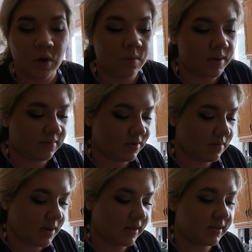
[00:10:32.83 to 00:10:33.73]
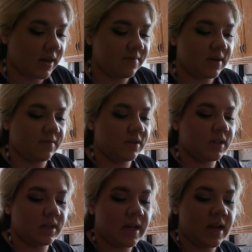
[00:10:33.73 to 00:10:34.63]
hoping for the best. I've never
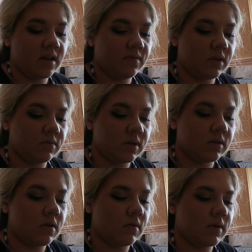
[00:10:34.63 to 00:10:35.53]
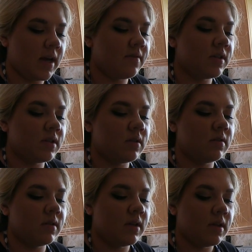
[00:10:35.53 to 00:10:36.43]
done any of these. No, I haven't
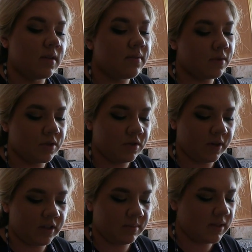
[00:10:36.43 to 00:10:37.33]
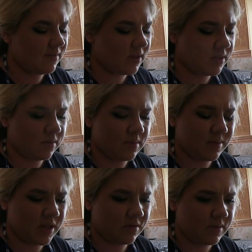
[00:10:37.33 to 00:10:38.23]
done the first two recipes. I've done the sweet
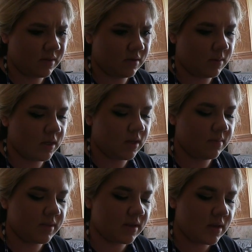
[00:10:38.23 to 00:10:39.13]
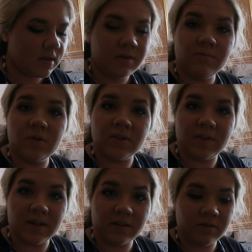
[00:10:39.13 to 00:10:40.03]
potato one so many times, which is
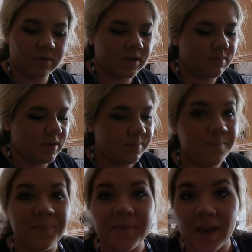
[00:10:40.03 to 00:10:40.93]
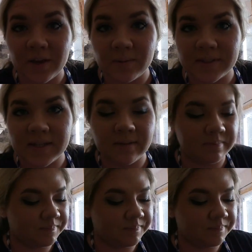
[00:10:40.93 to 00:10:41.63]
the next recipe that you will see.